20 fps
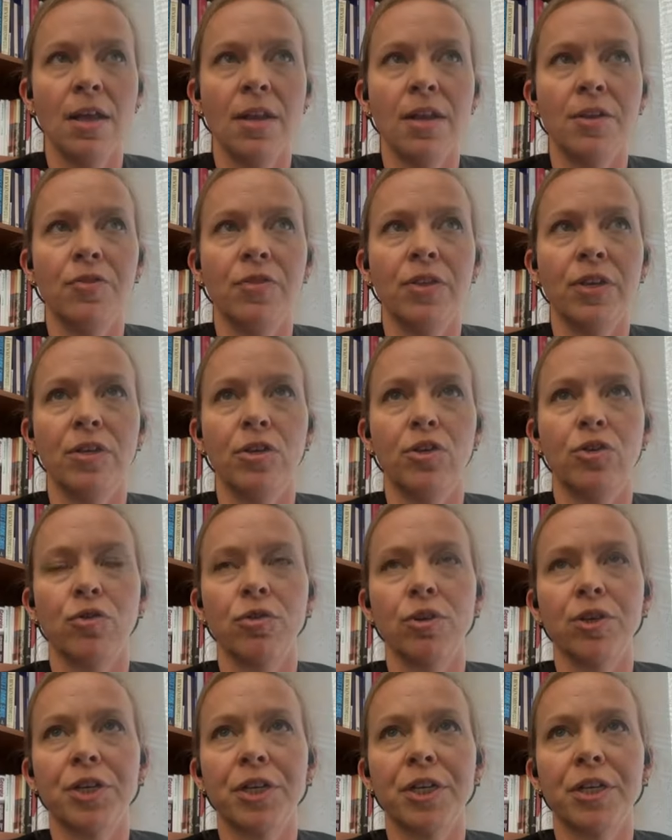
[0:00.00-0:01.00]
The
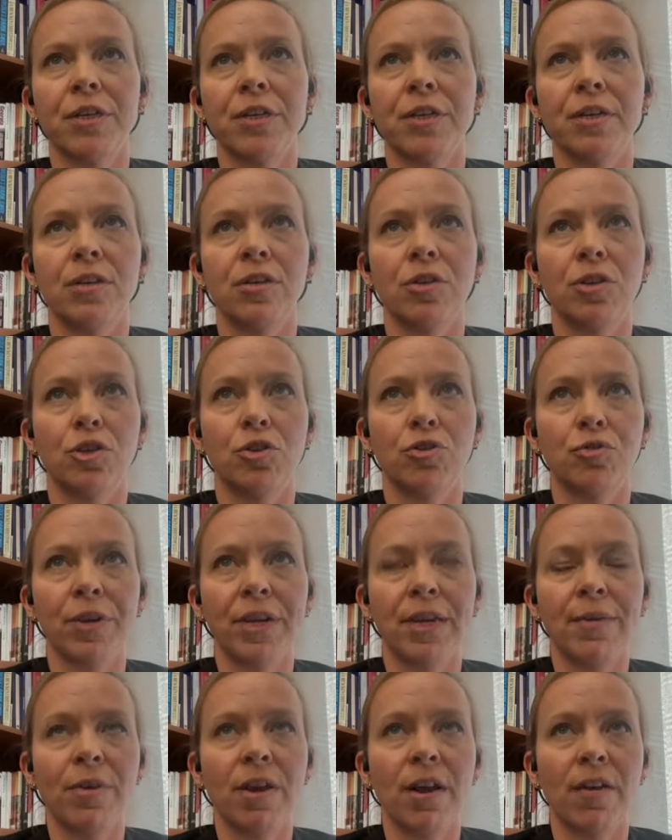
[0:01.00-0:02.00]
Georgian
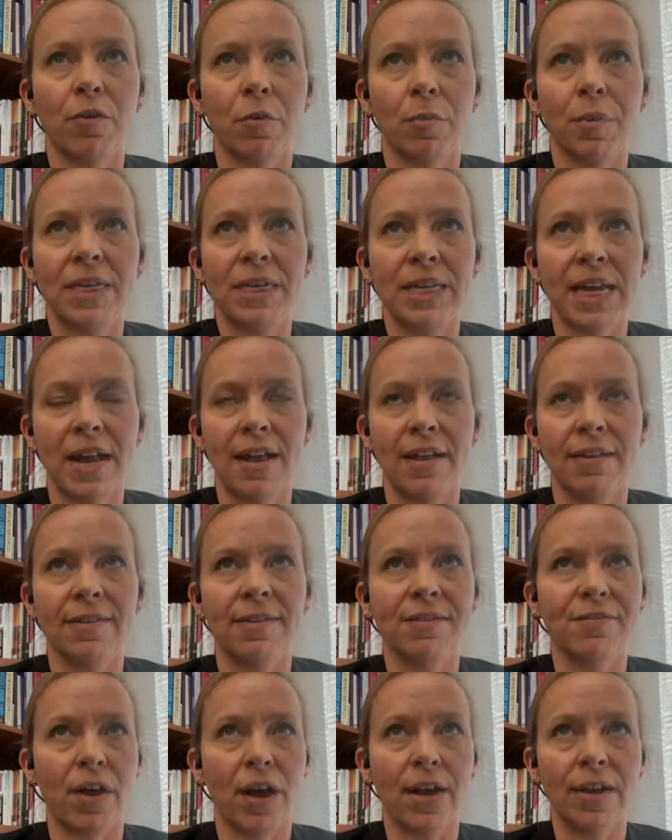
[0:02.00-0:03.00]
Dream government has
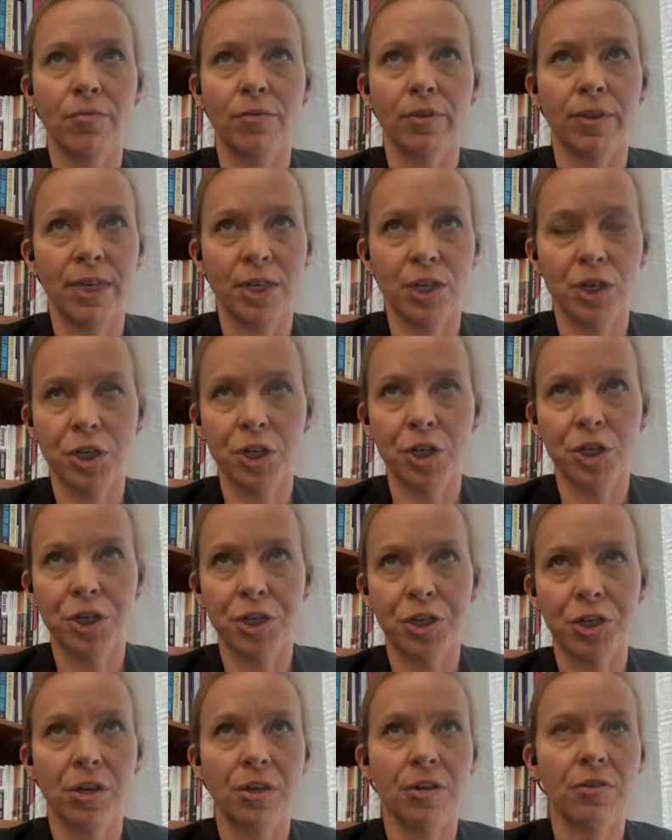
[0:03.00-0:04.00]
fine relations
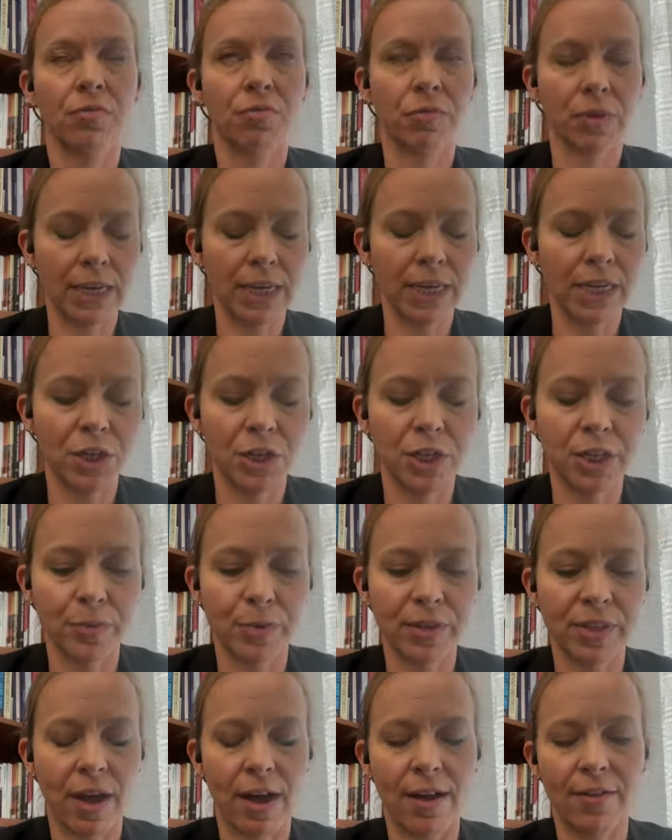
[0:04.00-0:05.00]
relations
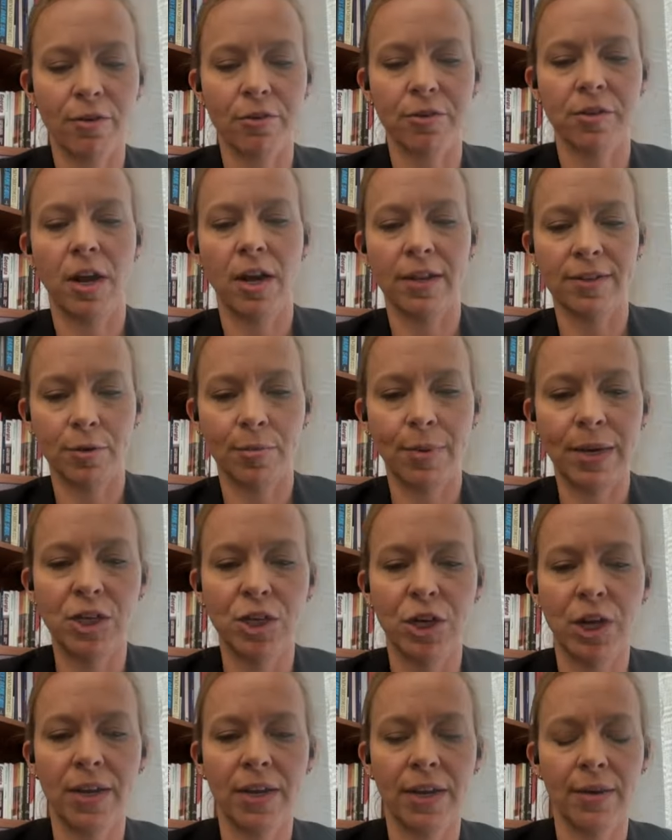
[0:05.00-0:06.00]
with other
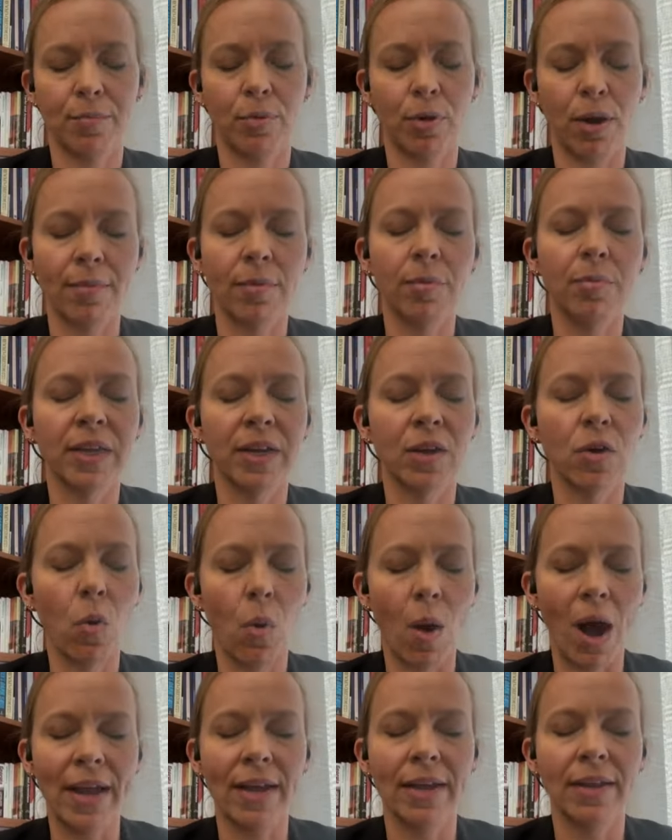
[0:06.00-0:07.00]
Azerbaijan and probably
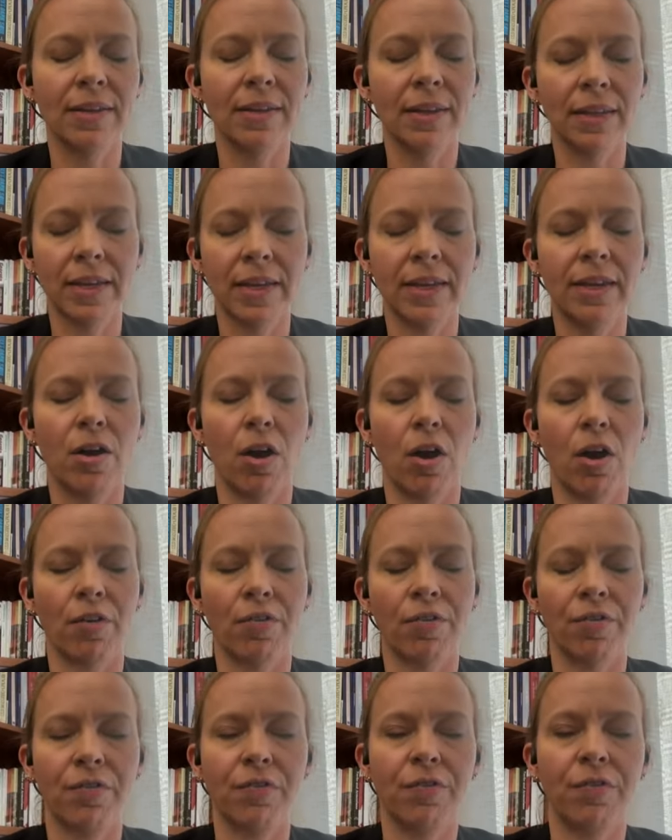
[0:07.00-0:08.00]
quietly are
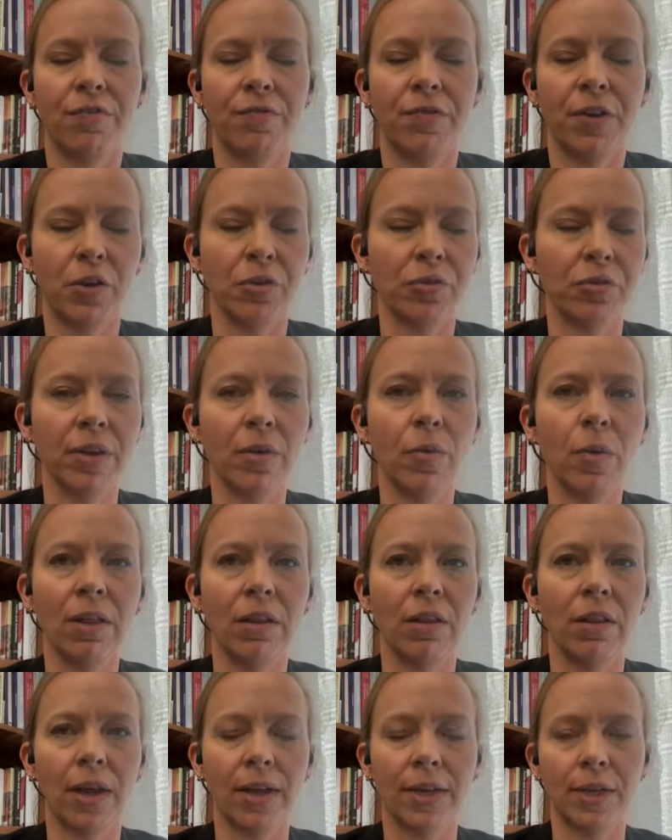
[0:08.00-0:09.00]
fairly
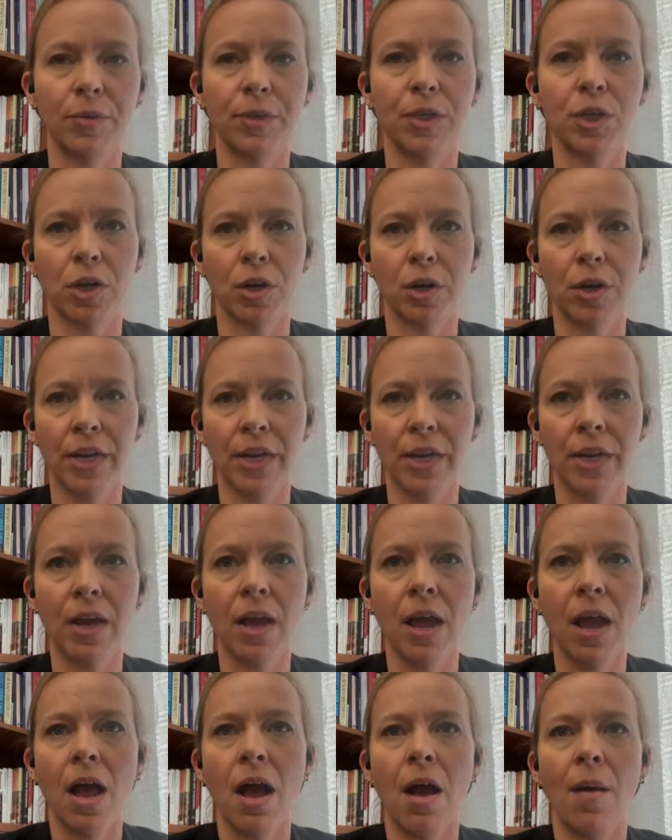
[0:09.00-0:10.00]
well aligned with Turkey.
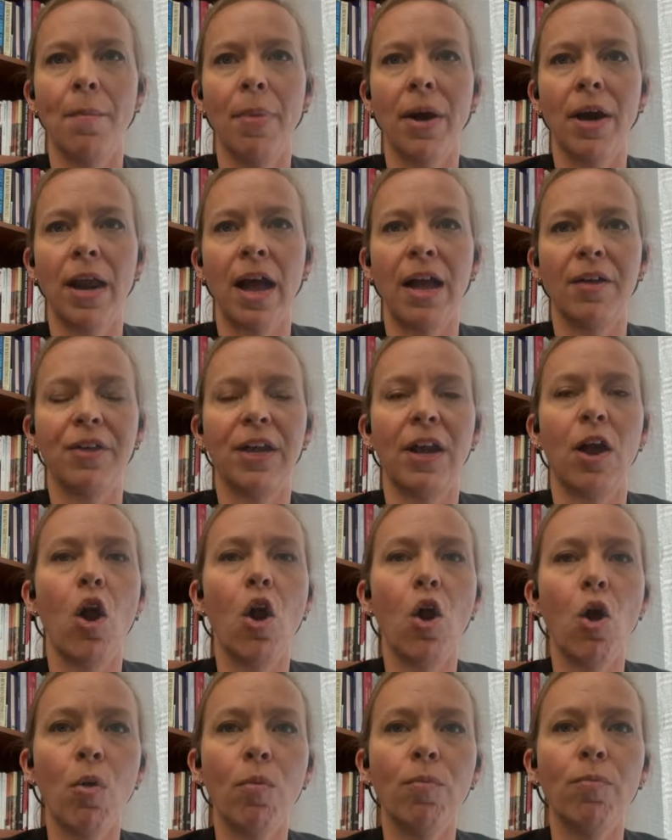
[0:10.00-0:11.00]
But I think
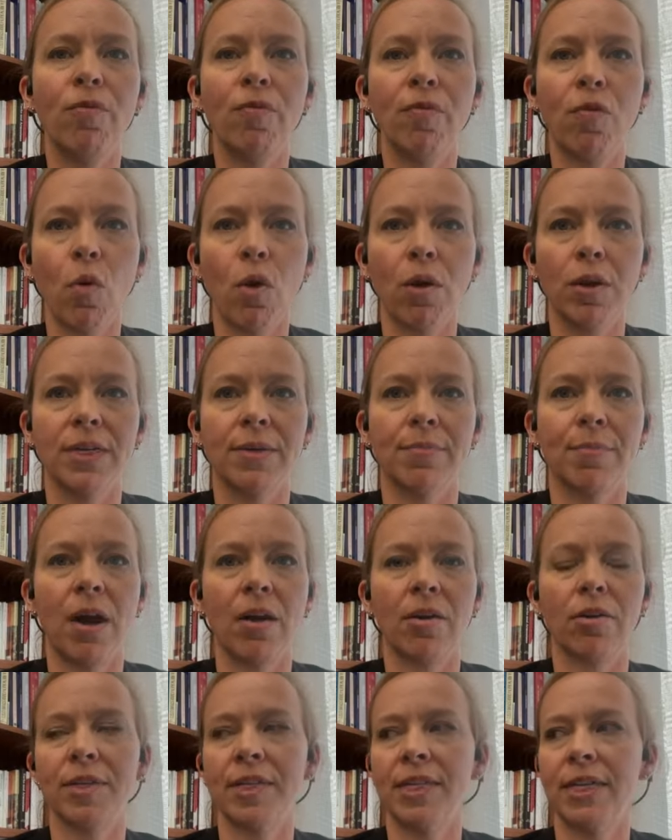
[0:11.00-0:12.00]
hope for
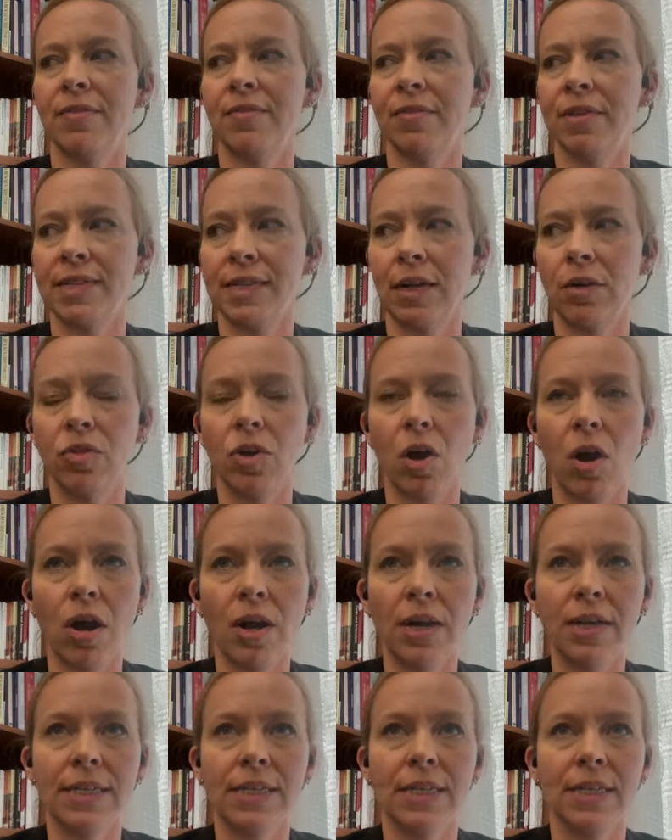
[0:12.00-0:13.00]
democracy in the South
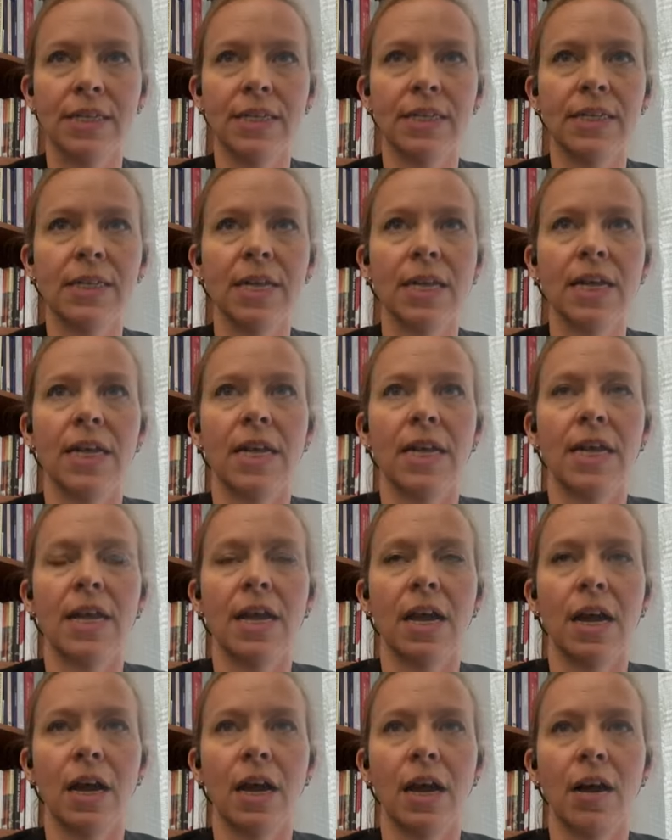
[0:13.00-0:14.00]
Caucasus
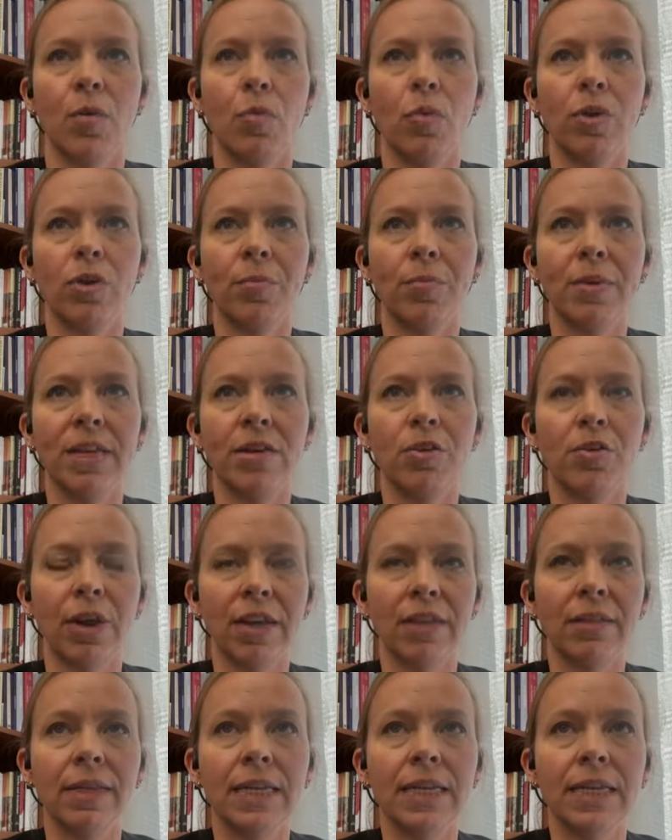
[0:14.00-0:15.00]
uh, will be
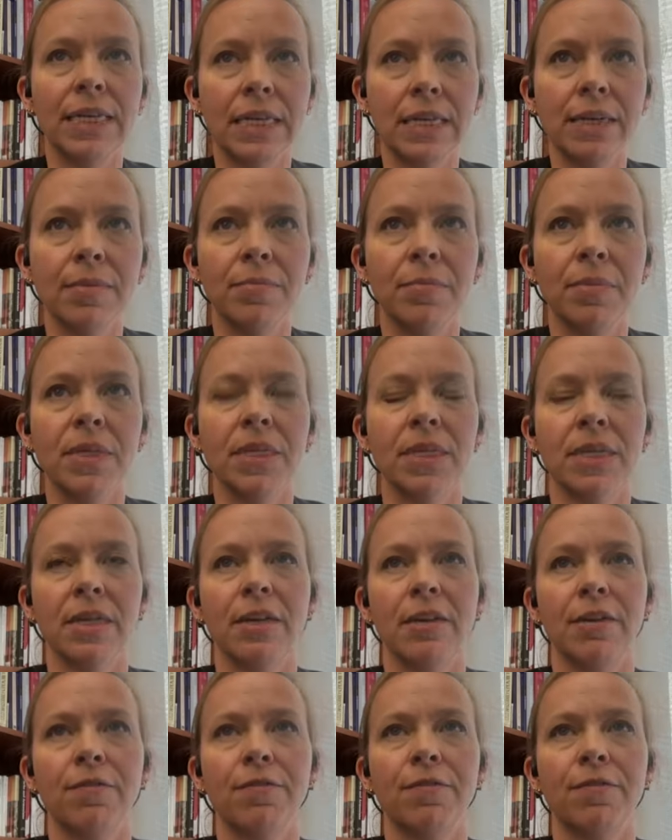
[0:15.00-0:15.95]
greatly dimmed if